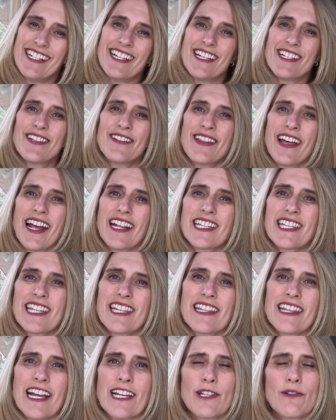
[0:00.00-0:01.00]
So
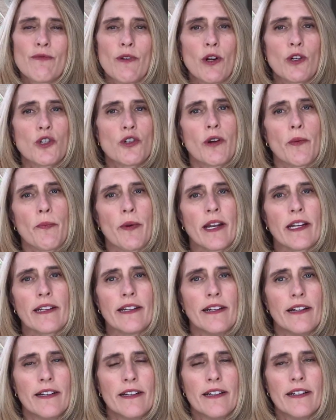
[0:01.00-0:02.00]
that's road tripping.
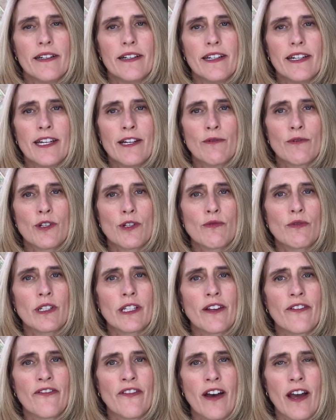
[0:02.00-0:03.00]
It was
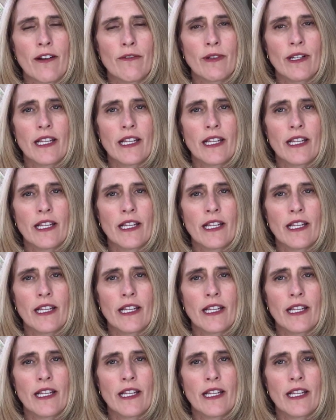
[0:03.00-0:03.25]
really fun.